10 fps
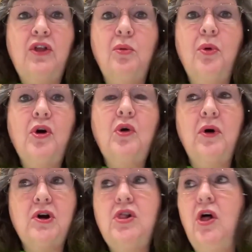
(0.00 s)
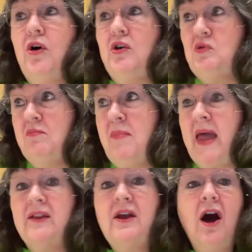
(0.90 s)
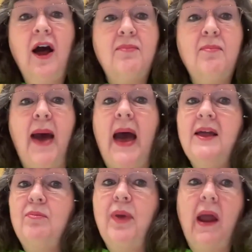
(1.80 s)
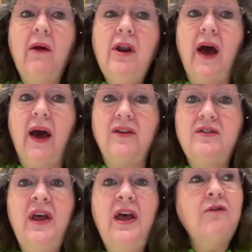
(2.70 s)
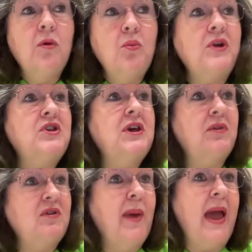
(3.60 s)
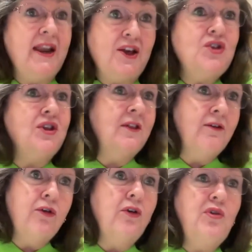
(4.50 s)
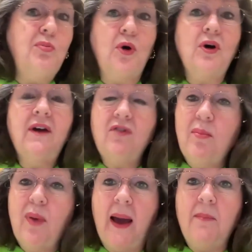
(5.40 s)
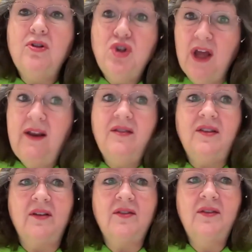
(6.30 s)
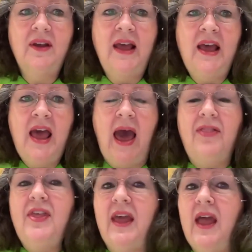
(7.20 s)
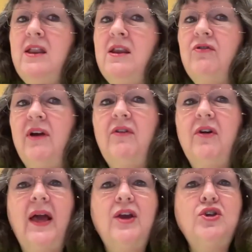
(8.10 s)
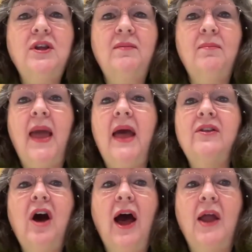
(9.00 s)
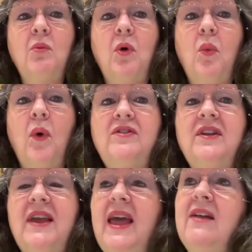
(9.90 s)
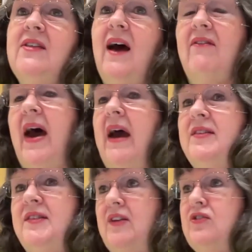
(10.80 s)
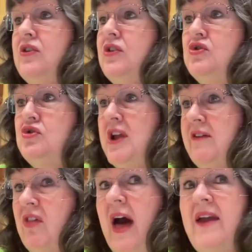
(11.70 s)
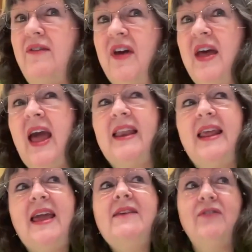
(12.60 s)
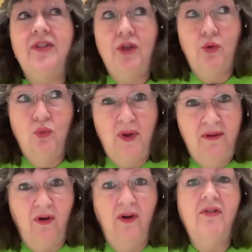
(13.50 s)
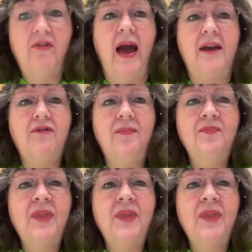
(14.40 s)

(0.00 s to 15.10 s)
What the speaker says: The book will close with mankind back in paradise, from which he was banished in the first book of the Bible, Genesis. At the end of Revelation, mankind will once again have access to the tree of life and even the river of life.